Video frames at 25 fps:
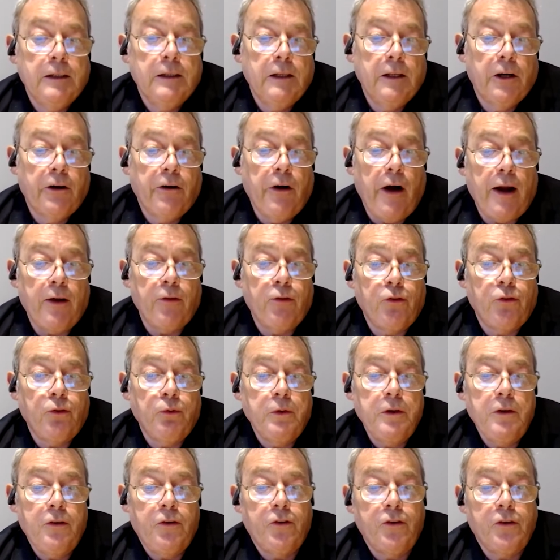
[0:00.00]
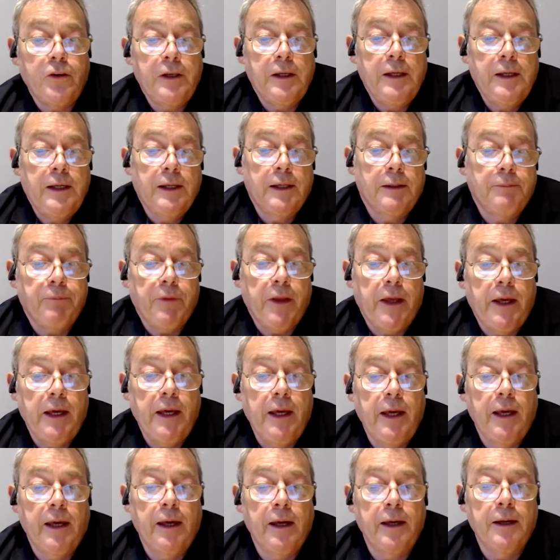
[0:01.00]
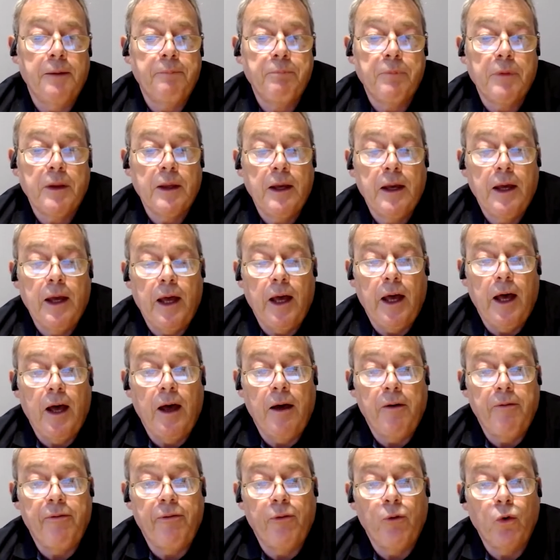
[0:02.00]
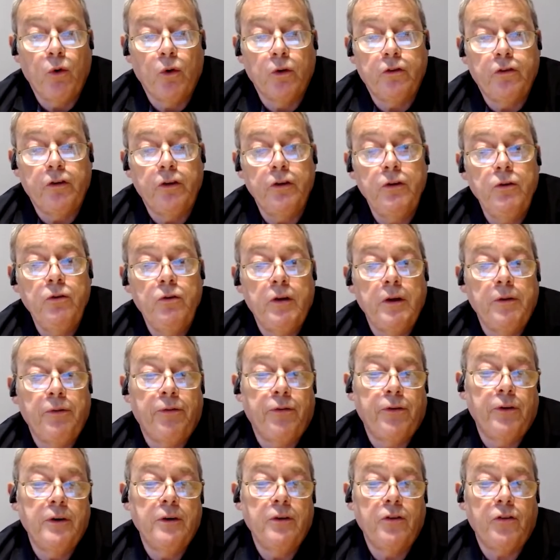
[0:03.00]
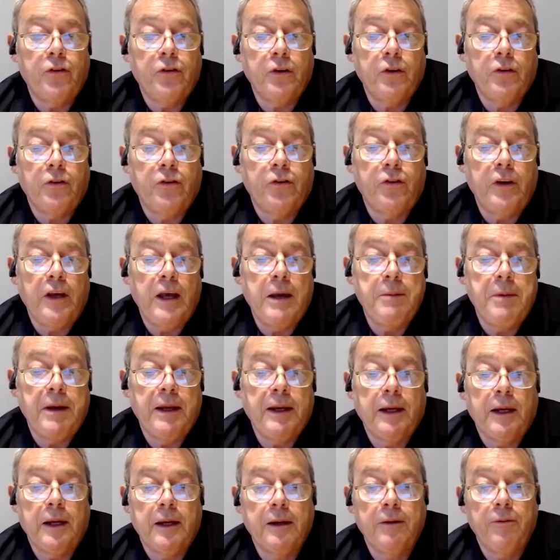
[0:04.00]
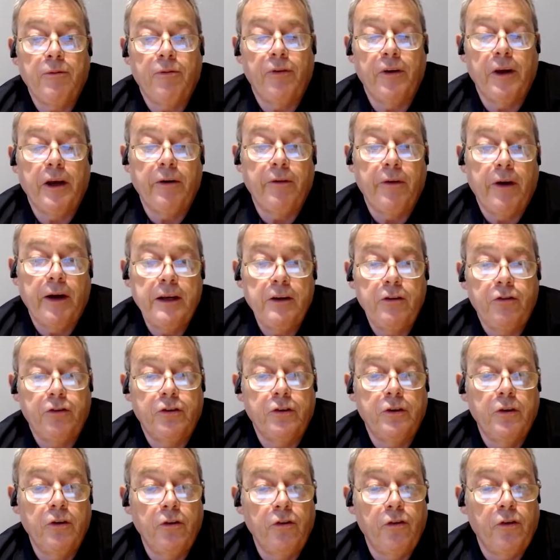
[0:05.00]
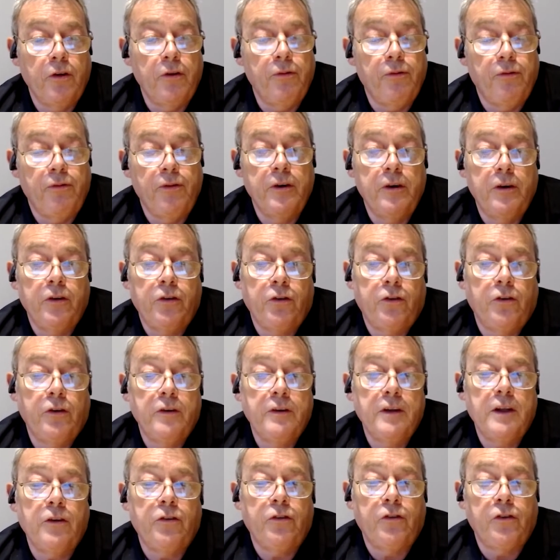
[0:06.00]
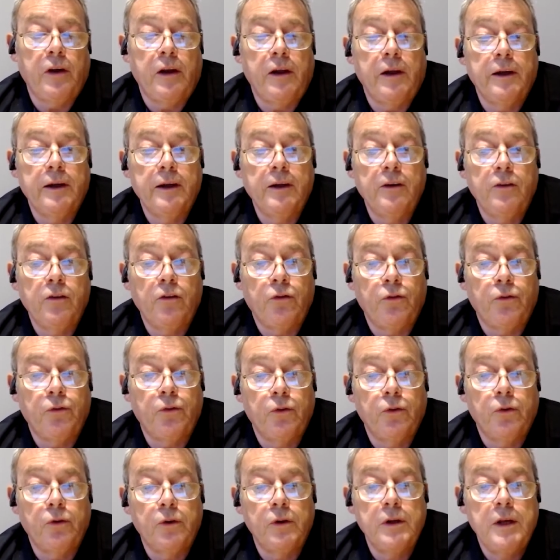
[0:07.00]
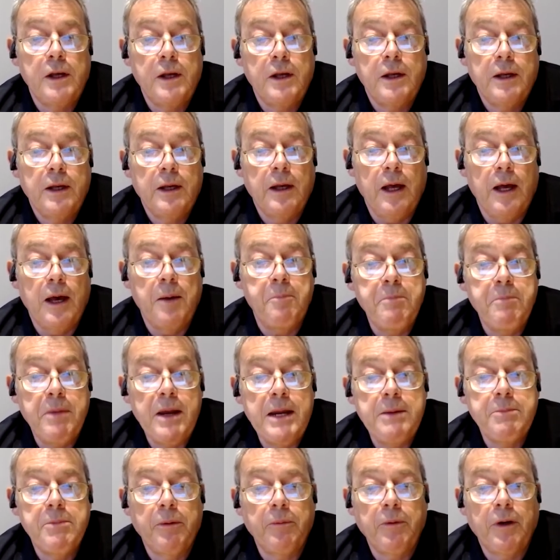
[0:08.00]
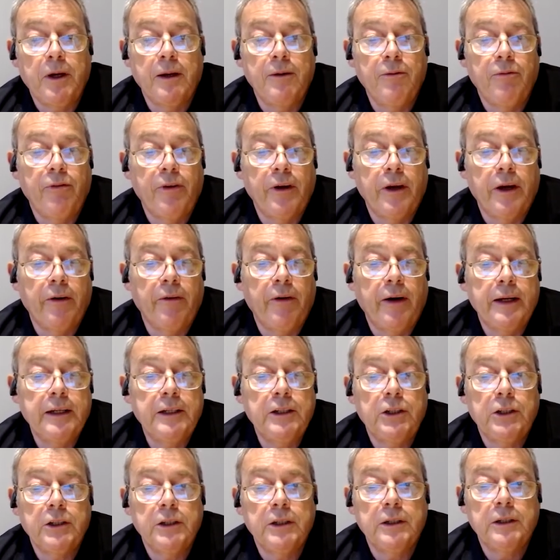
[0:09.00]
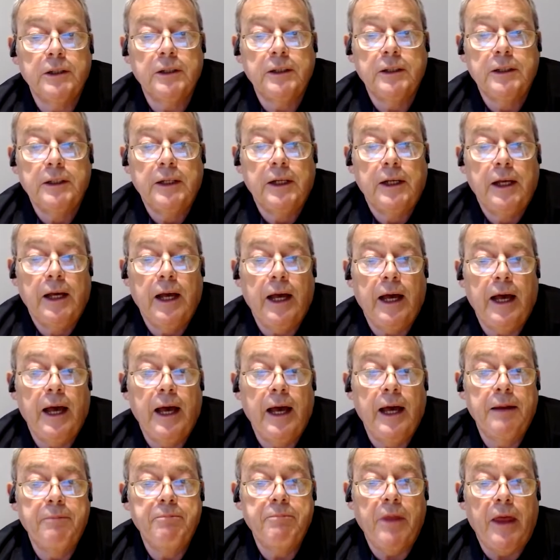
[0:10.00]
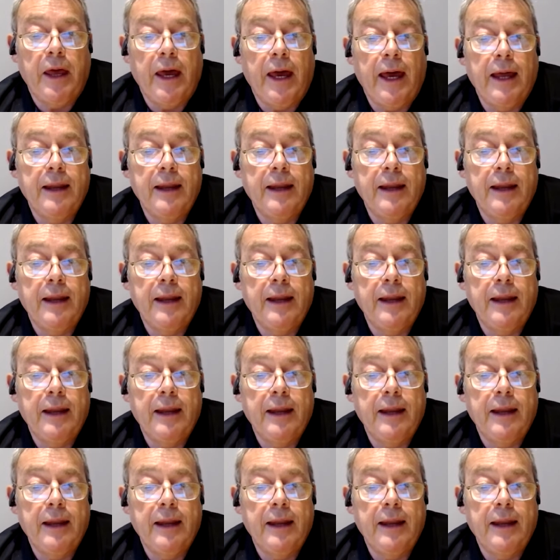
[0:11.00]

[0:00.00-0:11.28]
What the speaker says: The graphs we see here are for two different CMN configurations. The first on this slide is for a minimum configuration, and